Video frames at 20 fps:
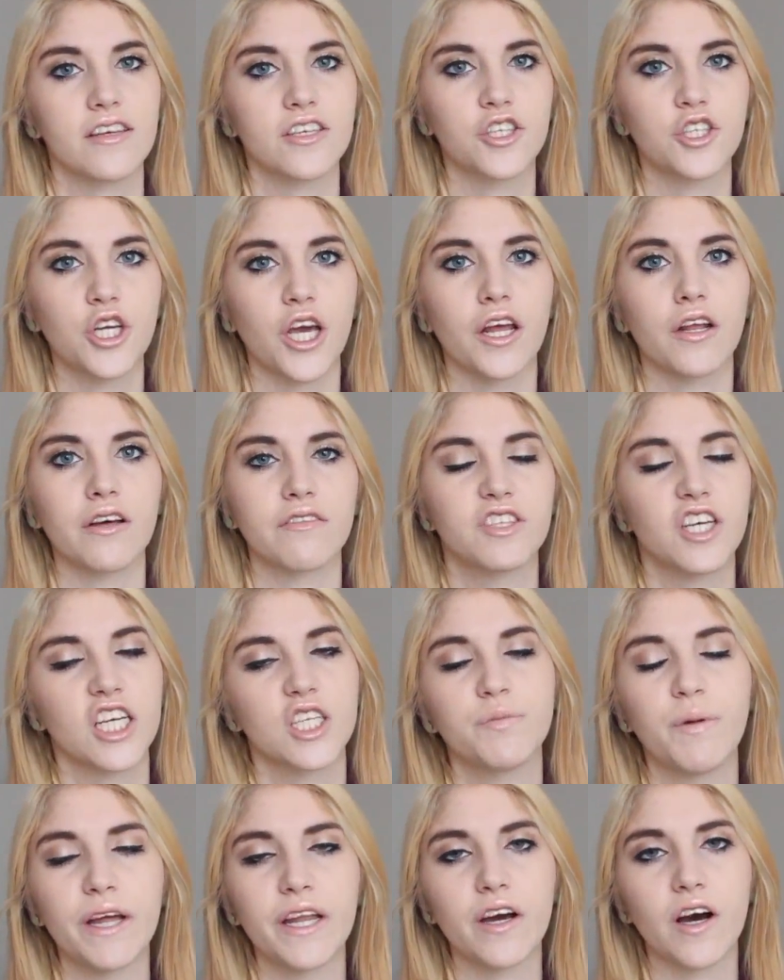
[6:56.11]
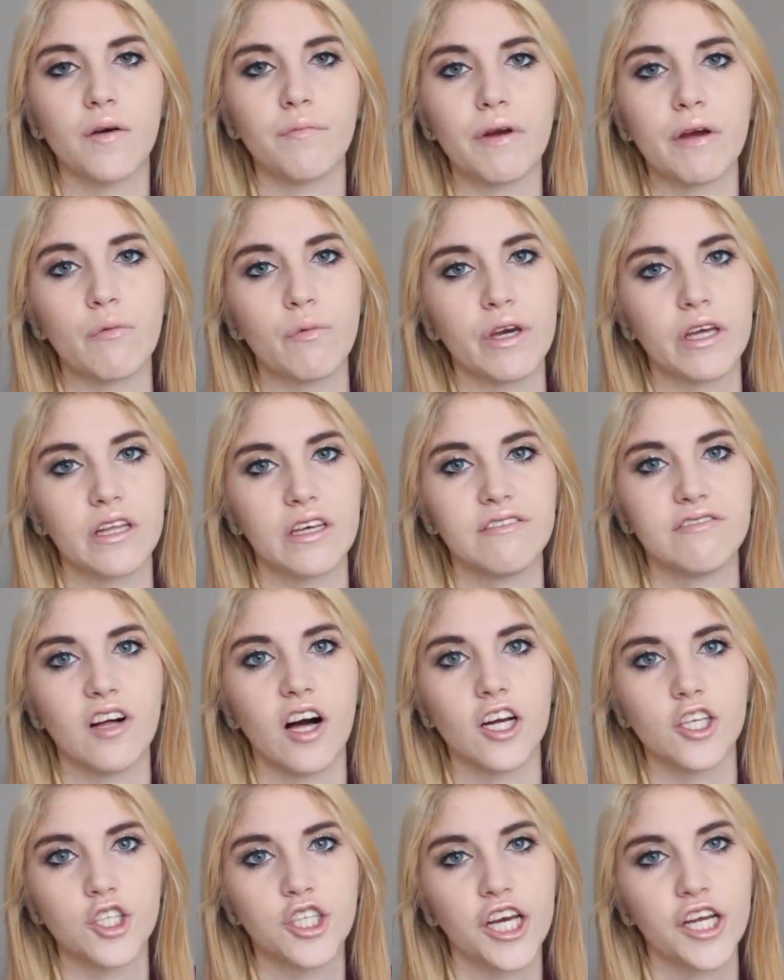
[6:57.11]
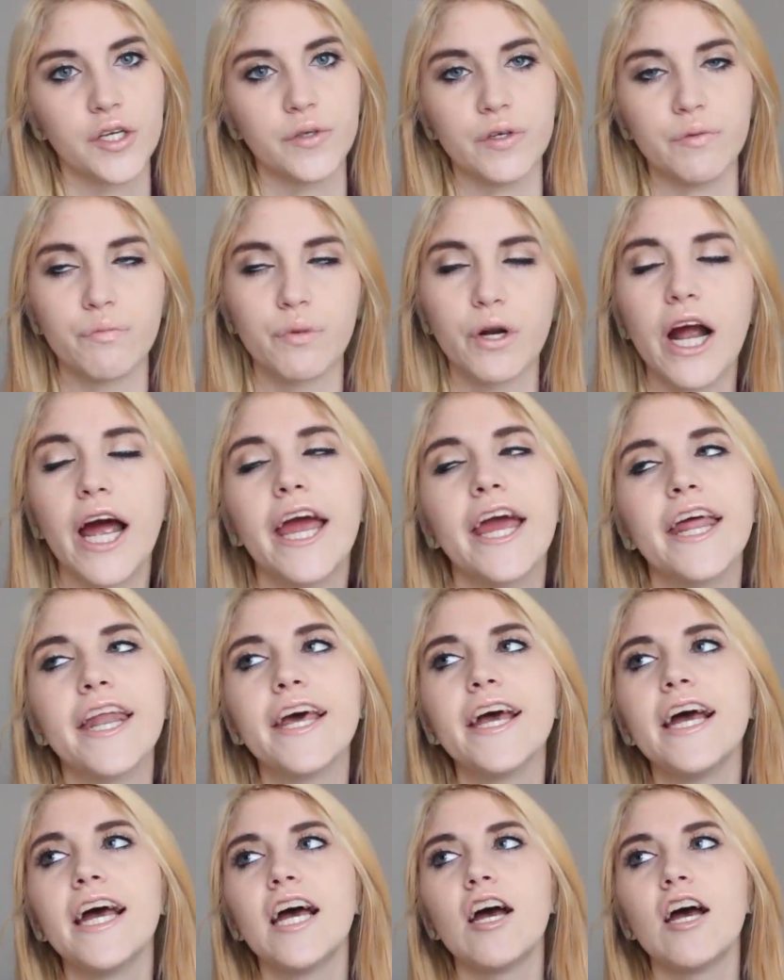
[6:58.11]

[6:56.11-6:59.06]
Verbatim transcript: This channel, I've talked about it on my weekly vlog channel with Brian,